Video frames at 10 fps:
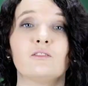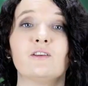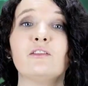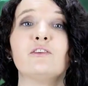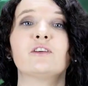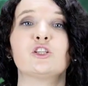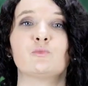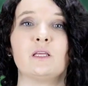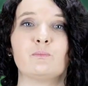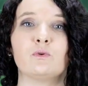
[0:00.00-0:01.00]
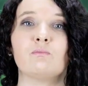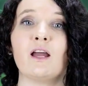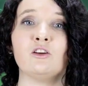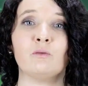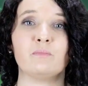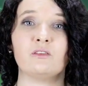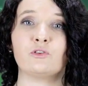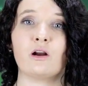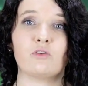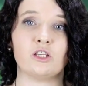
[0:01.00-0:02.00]
Filthy rich people might not be
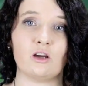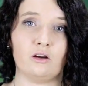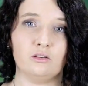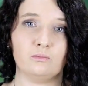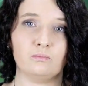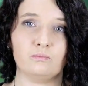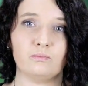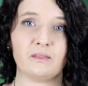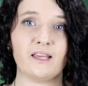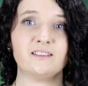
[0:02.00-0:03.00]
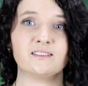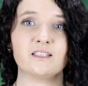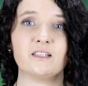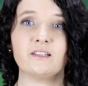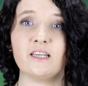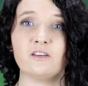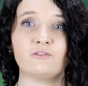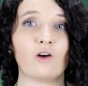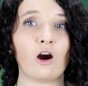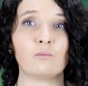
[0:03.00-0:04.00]
forever young, but they'd still lead
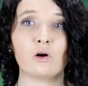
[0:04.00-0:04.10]
far